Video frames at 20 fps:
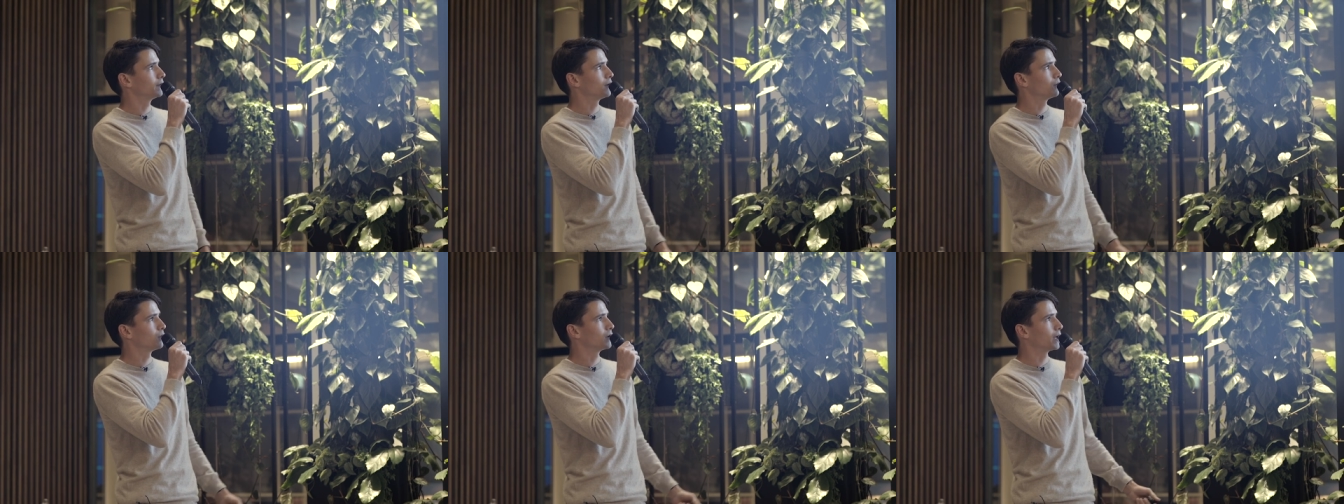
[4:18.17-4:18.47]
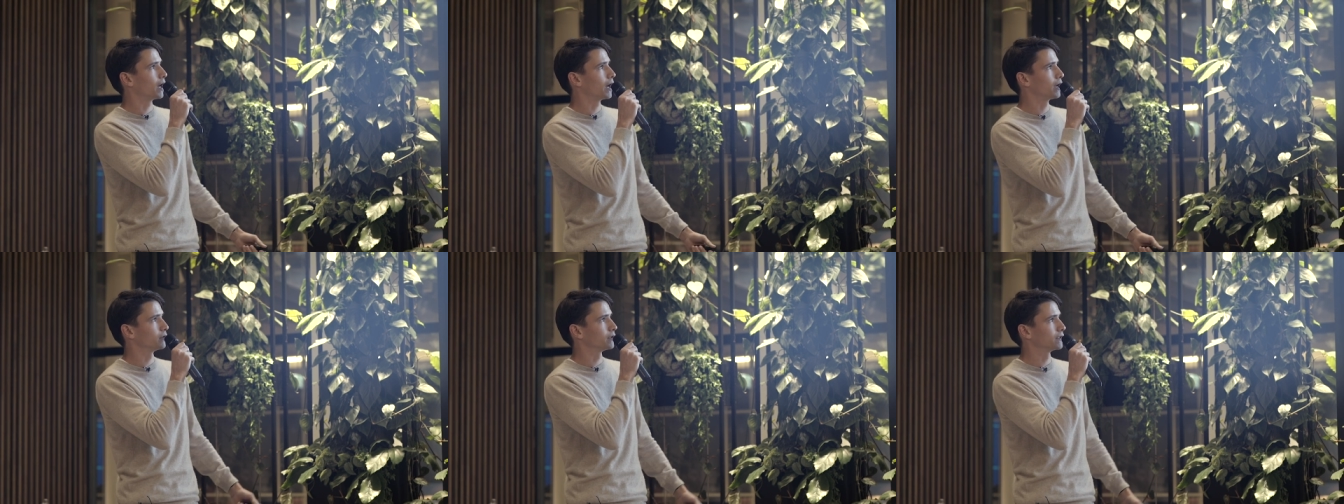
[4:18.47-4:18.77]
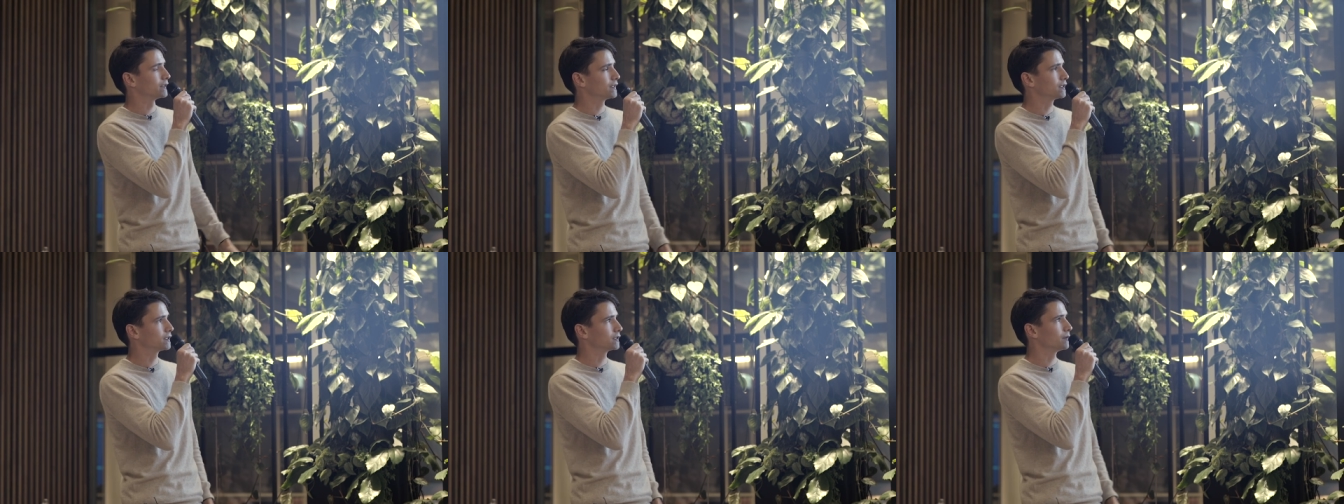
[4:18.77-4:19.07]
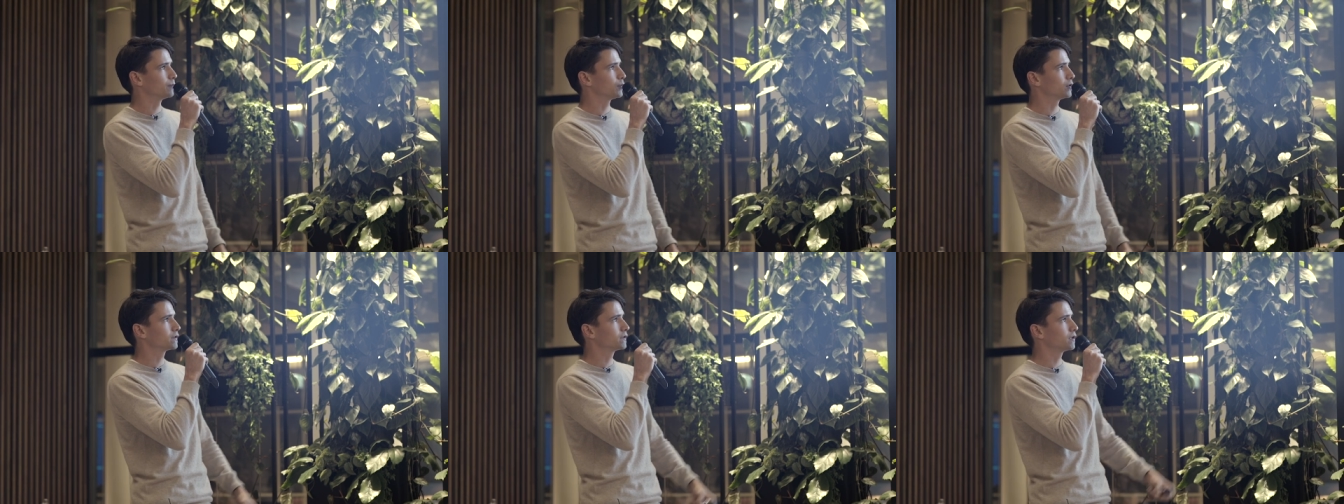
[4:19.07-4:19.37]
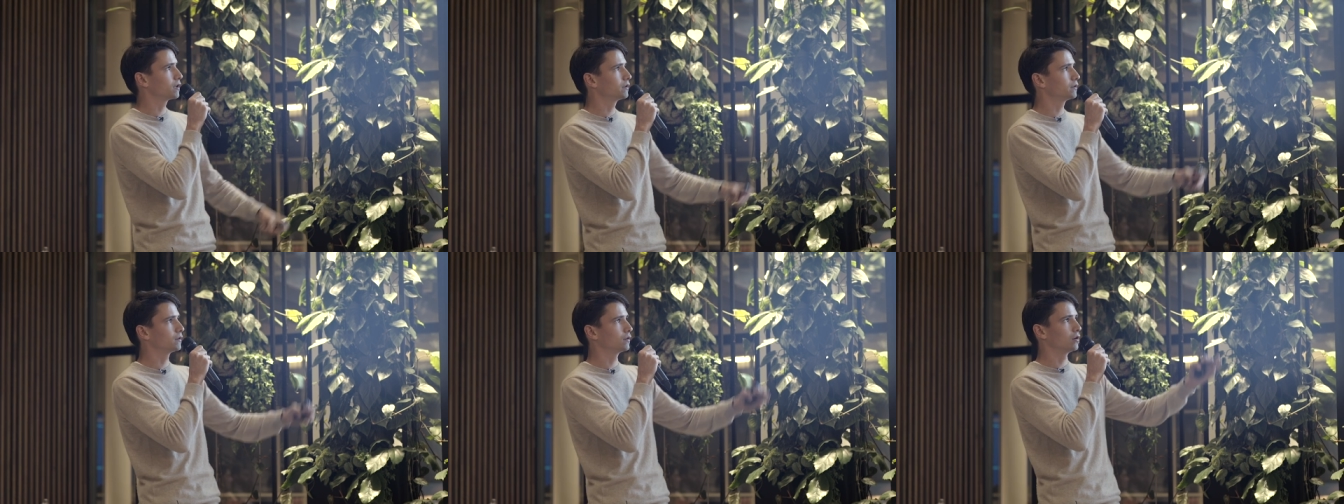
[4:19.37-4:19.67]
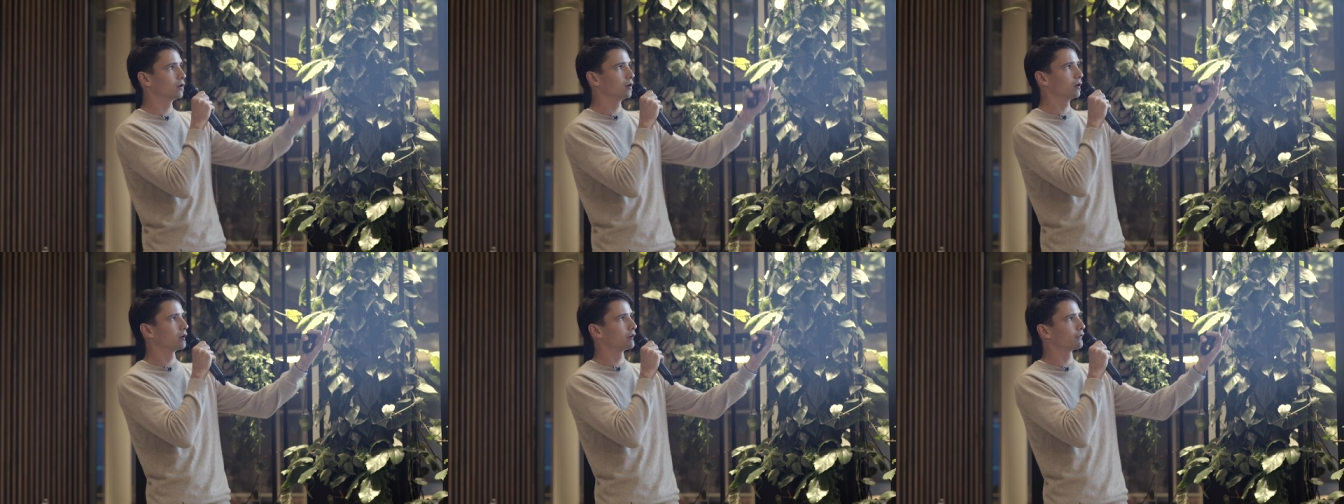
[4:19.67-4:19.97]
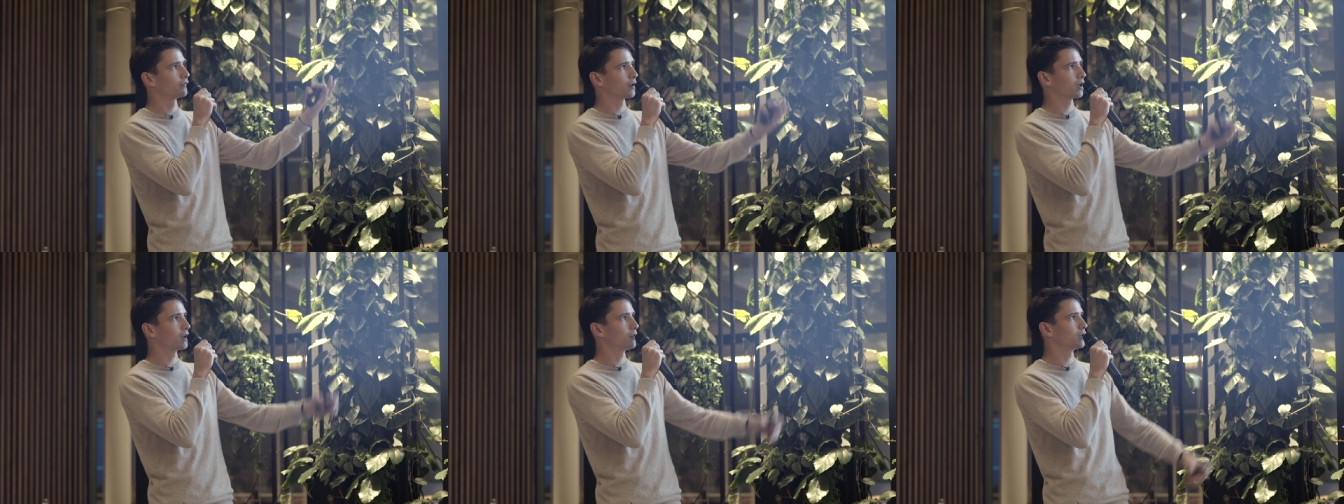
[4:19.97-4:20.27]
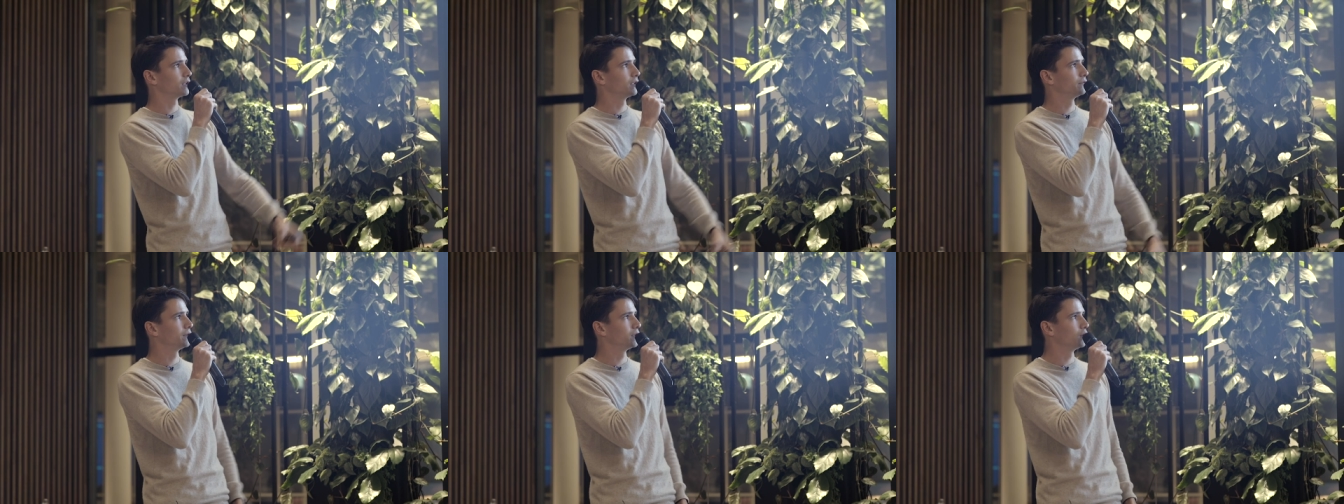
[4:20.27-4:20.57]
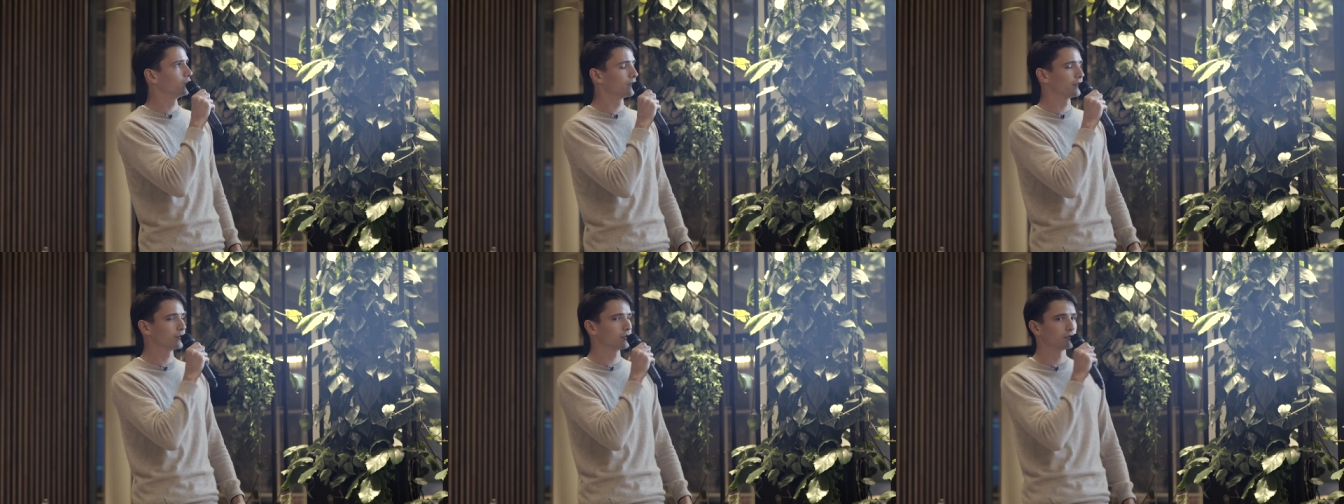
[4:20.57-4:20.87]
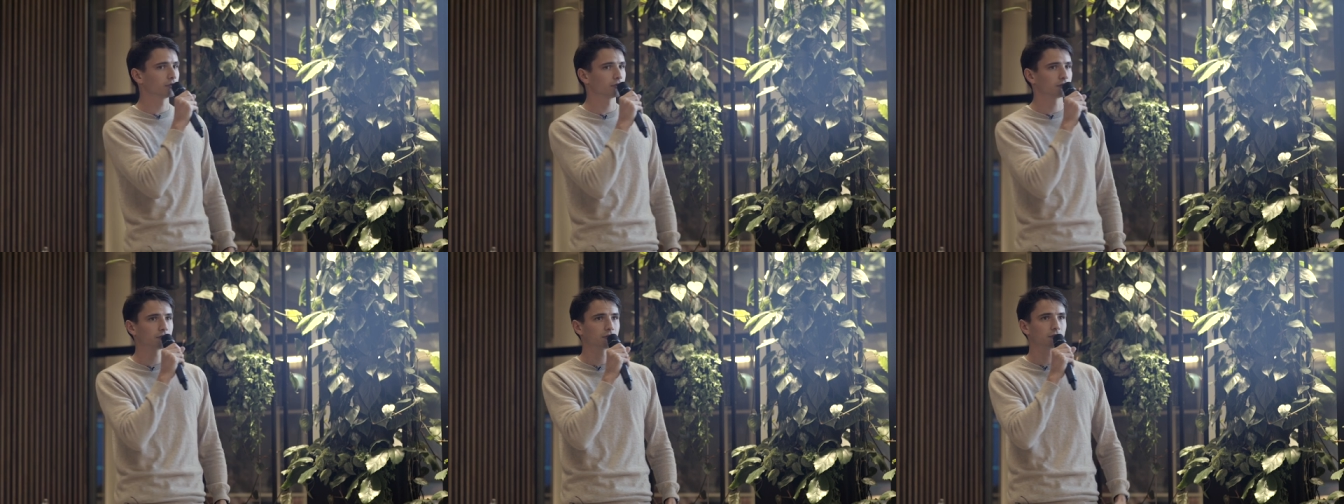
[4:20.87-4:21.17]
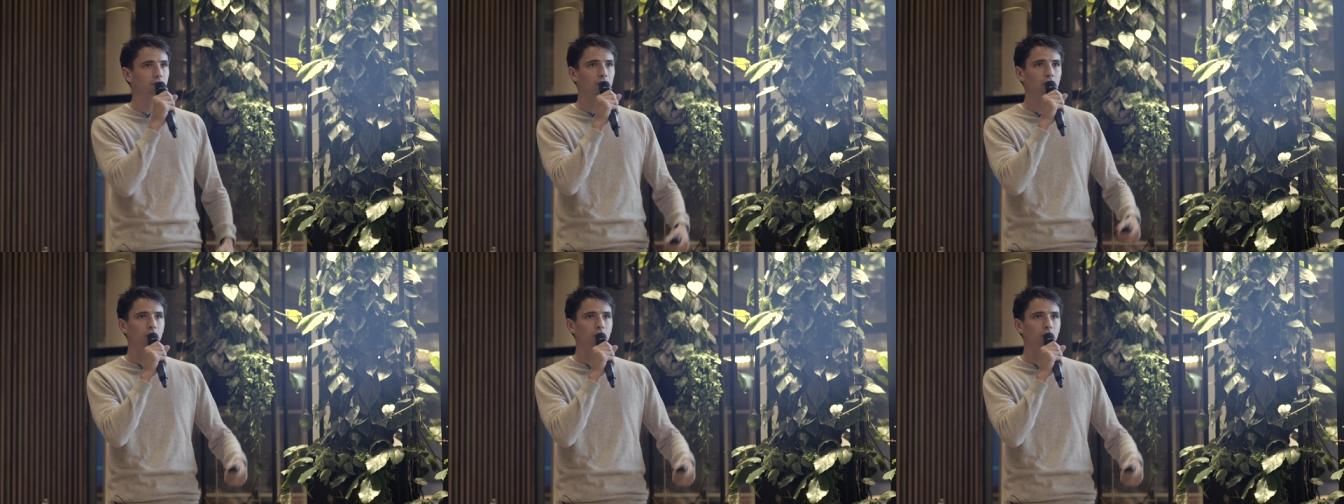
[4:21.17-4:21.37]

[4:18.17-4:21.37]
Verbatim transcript: day one higher than sixty percent, a lot of rewarded video of course,